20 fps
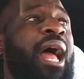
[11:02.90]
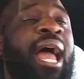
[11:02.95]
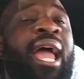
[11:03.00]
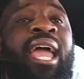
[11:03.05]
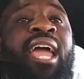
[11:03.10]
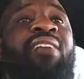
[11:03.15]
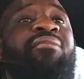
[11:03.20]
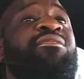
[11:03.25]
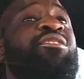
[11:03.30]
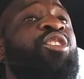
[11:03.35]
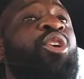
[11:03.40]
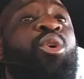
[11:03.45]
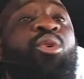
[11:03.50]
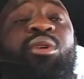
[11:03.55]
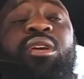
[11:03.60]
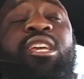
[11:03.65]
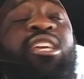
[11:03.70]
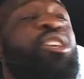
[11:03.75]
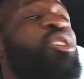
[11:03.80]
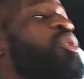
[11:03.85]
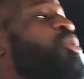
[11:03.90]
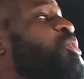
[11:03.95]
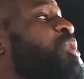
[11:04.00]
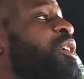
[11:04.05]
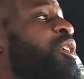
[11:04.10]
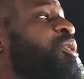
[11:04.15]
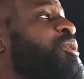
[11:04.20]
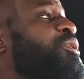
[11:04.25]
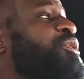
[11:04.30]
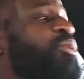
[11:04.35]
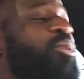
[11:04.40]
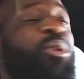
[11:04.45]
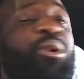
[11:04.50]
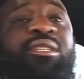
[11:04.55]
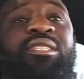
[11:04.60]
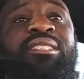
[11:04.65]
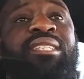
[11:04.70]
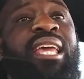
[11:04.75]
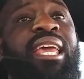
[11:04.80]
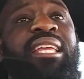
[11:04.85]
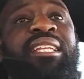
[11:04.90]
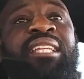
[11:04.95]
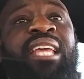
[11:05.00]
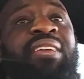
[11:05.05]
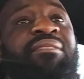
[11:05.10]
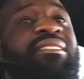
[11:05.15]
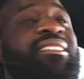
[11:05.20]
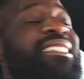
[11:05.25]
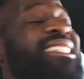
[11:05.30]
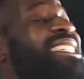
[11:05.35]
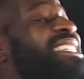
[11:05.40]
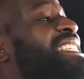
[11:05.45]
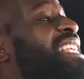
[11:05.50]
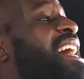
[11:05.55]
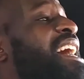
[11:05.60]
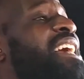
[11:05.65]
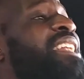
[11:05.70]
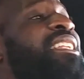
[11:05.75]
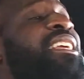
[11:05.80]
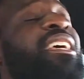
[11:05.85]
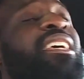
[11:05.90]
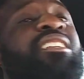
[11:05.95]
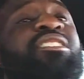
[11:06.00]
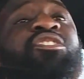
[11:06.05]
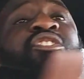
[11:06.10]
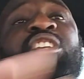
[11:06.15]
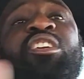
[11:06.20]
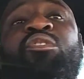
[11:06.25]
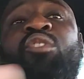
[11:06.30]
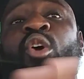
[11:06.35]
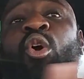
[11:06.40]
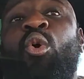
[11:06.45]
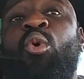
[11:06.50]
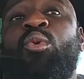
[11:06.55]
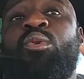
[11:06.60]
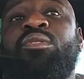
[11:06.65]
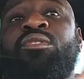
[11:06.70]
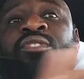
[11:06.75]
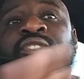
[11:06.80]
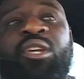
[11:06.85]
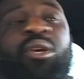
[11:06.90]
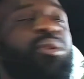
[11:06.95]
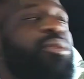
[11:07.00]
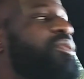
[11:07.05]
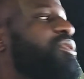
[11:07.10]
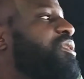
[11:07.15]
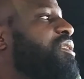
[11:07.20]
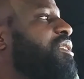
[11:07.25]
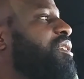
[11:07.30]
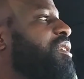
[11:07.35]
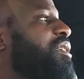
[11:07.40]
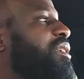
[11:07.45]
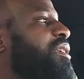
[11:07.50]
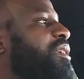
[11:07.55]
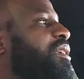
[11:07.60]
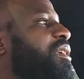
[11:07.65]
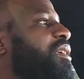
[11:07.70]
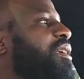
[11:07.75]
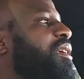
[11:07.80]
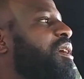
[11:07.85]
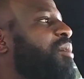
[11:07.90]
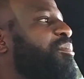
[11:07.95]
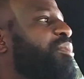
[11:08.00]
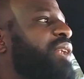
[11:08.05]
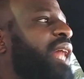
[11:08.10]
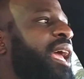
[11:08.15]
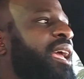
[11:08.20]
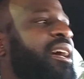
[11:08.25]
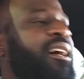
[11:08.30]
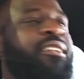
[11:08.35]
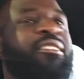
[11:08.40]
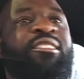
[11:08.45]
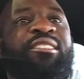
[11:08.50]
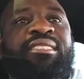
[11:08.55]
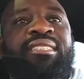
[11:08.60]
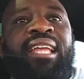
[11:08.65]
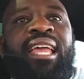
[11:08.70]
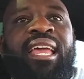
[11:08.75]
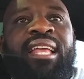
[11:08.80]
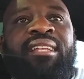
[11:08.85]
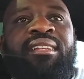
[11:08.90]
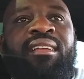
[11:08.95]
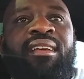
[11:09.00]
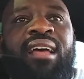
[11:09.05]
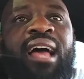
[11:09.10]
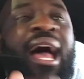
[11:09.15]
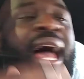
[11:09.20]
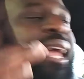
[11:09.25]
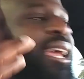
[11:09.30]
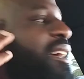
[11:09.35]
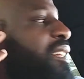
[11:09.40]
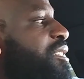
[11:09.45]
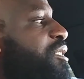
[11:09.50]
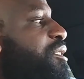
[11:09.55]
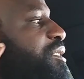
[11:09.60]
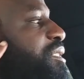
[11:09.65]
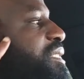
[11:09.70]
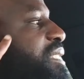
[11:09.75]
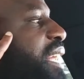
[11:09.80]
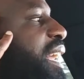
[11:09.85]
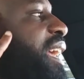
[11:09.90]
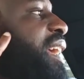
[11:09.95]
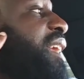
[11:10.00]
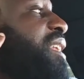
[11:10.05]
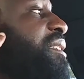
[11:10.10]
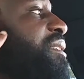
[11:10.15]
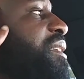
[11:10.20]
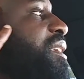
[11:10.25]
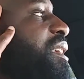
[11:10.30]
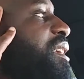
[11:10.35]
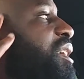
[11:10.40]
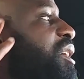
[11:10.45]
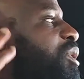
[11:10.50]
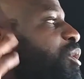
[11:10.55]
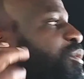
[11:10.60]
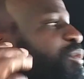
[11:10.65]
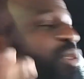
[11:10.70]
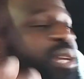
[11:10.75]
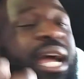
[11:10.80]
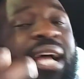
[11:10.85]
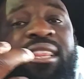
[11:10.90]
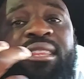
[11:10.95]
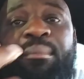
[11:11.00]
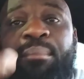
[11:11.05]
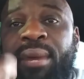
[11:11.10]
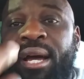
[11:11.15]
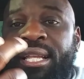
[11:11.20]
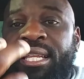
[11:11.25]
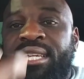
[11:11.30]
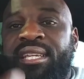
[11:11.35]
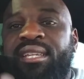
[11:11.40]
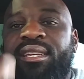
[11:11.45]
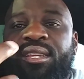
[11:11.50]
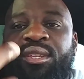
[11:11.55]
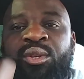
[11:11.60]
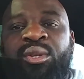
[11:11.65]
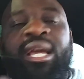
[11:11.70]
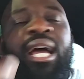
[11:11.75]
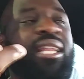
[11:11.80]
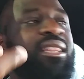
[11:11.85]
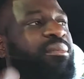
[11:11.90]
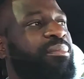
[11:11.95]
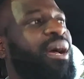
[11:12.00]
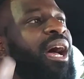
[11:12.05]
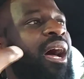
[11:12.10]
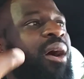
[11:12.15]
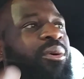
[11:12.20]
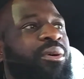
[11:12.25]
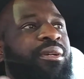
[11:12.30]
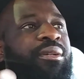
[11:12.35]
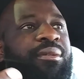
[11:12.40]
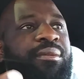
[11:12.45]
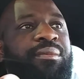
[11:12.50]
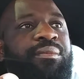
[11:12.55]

have no ill will towards Tank Davis. None, zero, zilch. But I understand that. I understand if you got the money, you got the power.